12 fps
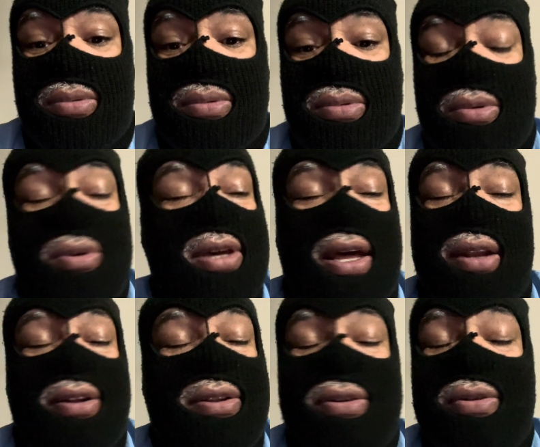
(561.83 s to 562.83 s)
You gotta
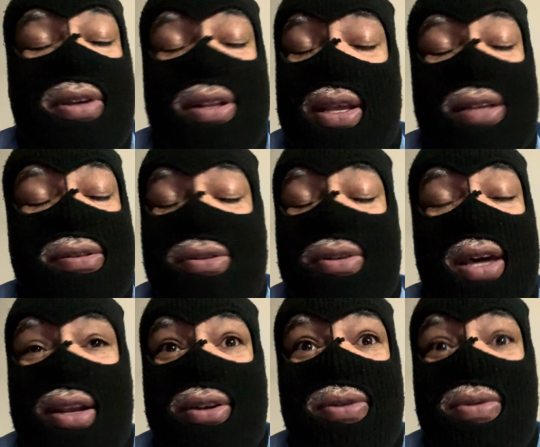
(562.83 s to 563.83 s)
do
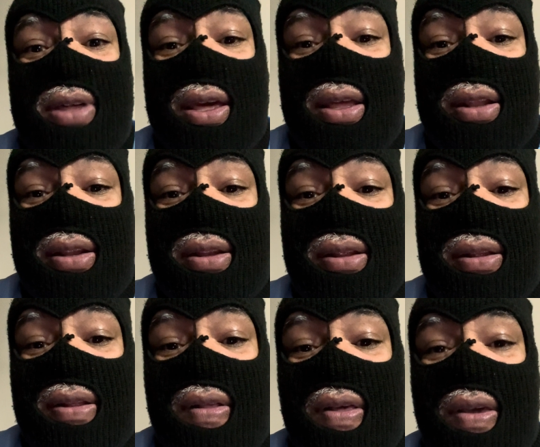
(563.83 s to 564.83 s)
that.
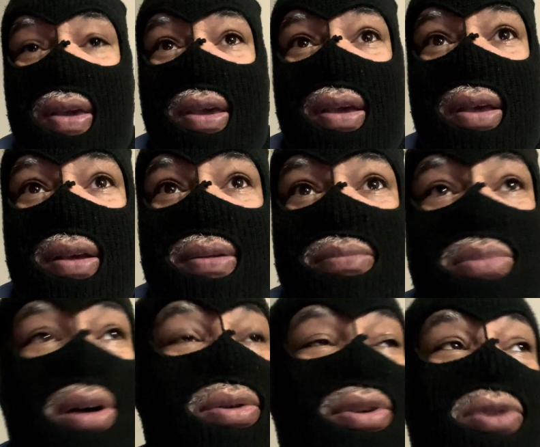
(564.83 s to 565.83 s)

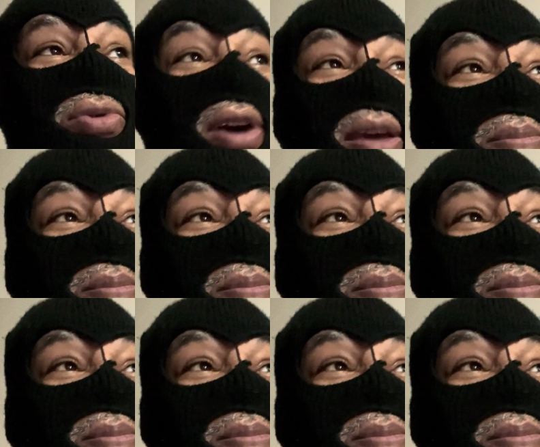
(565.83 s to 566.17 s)
But when you ain't